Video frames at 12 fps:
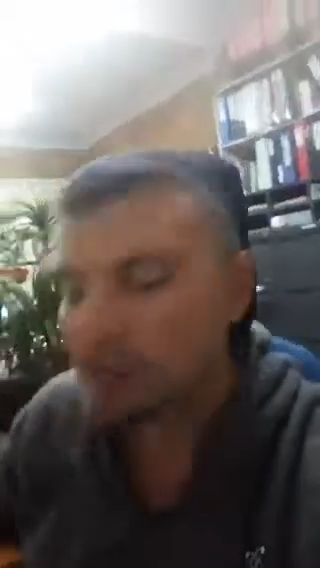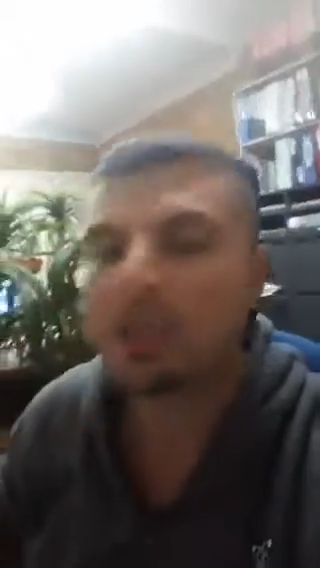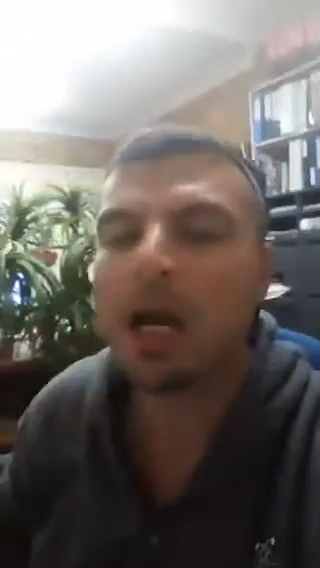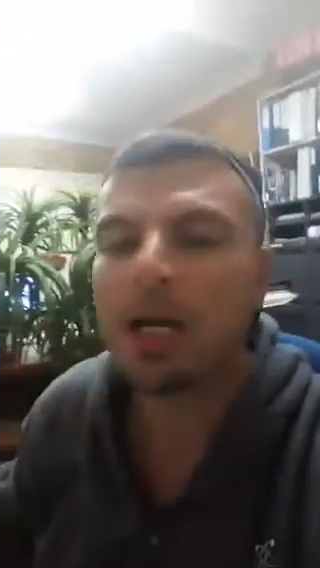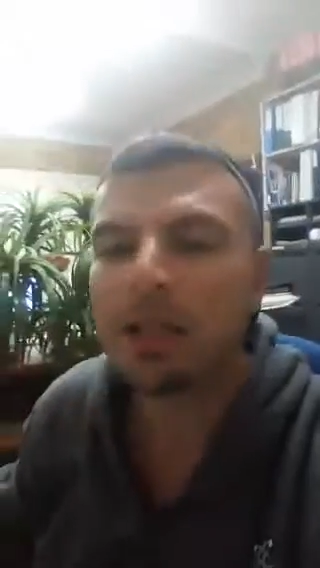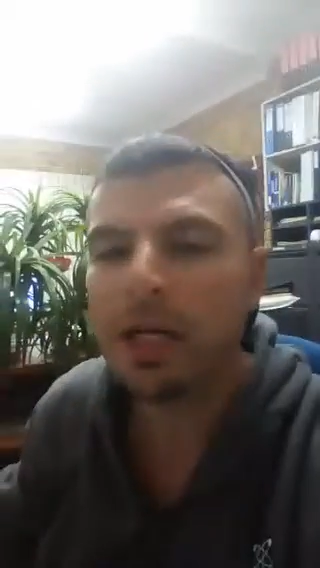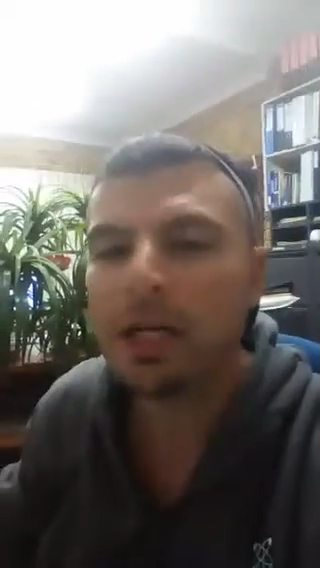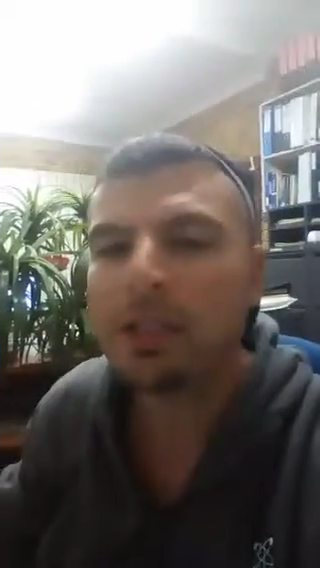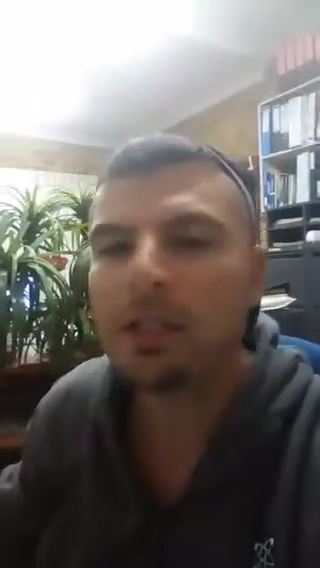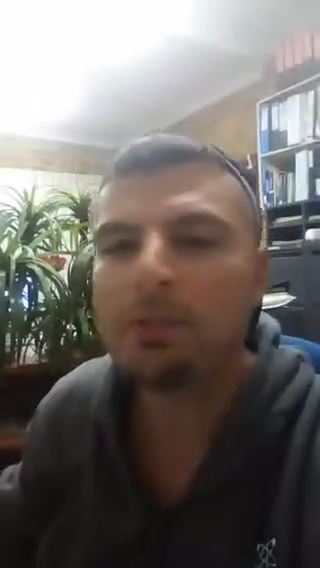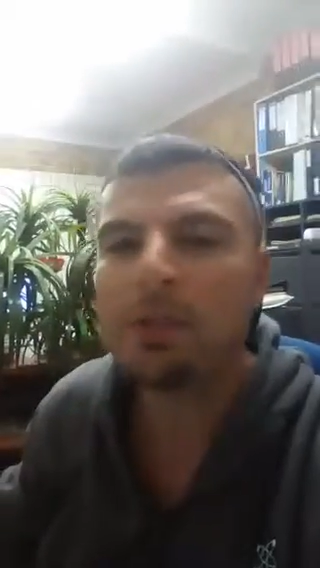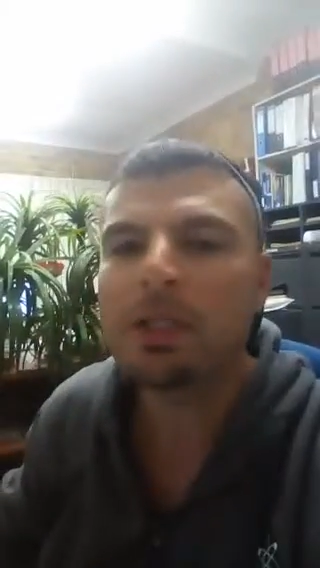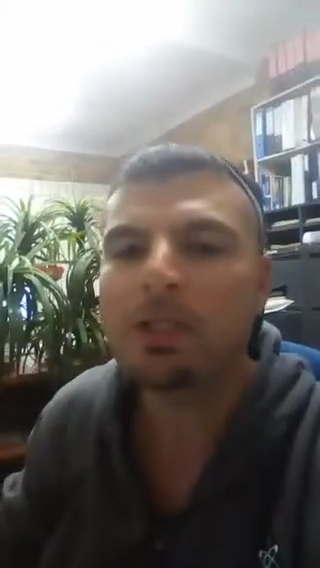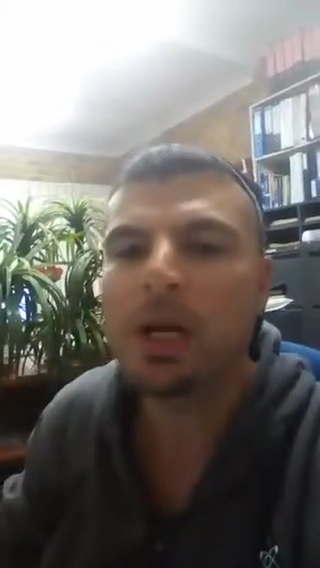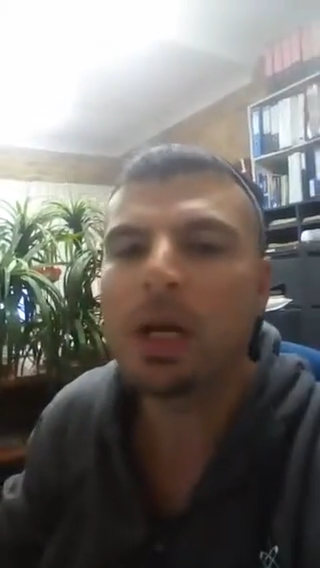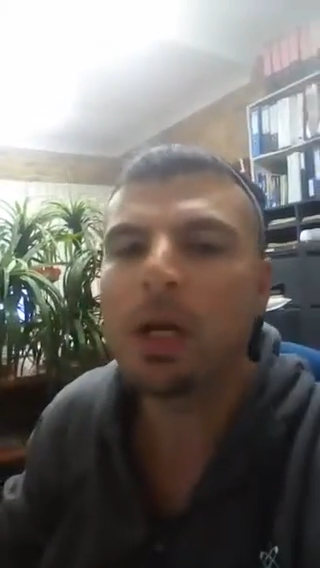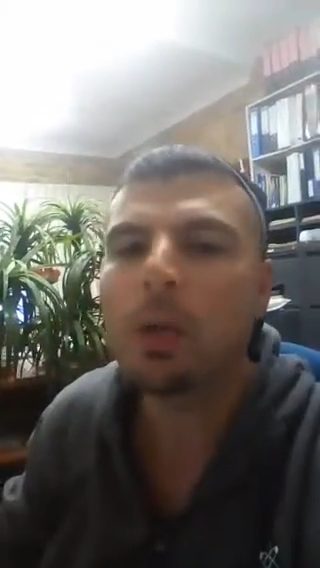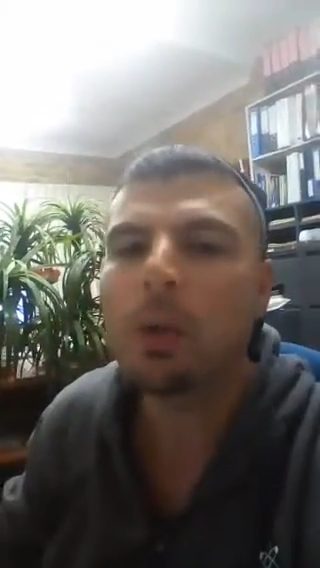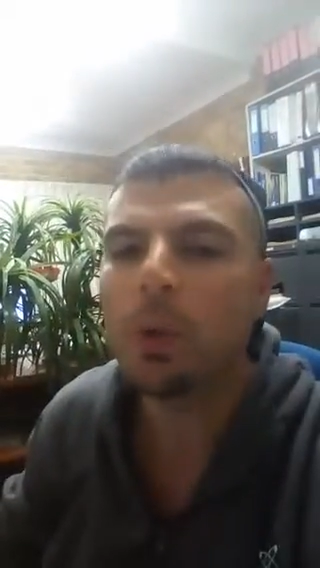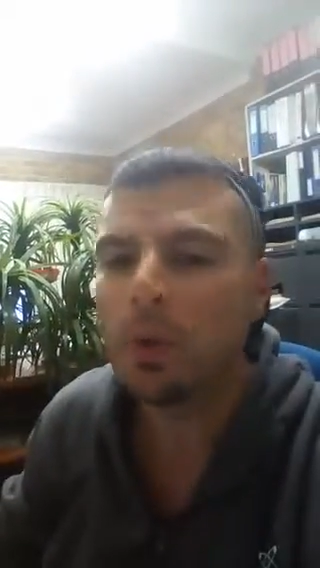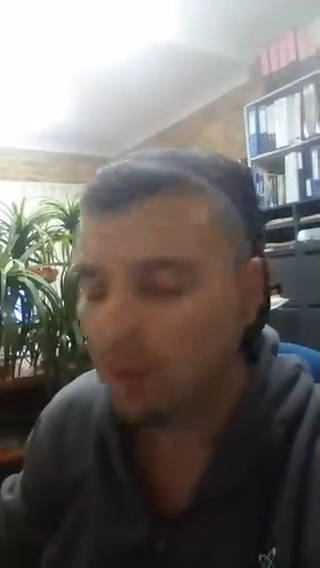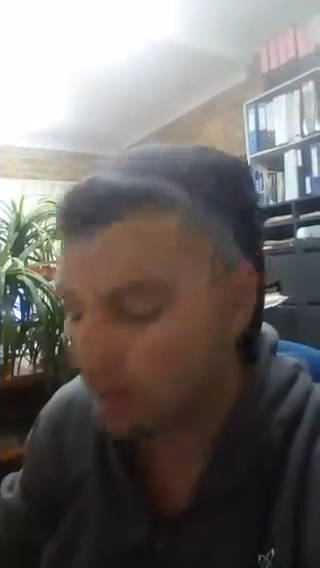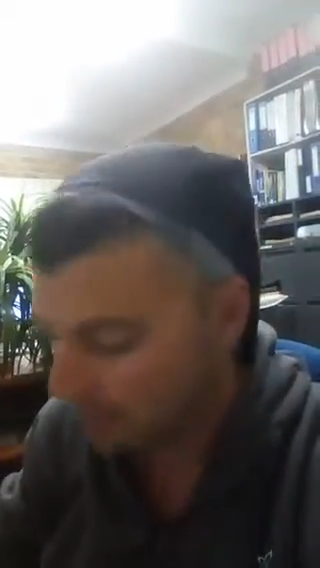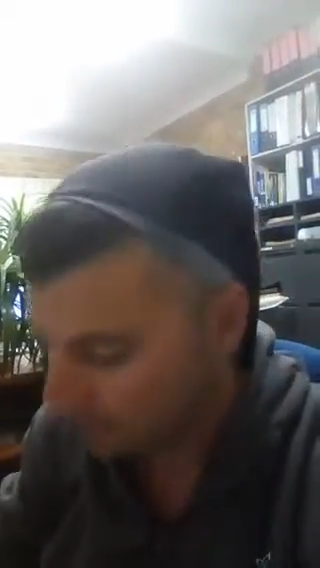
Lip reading: Cyanide in abyss, hello.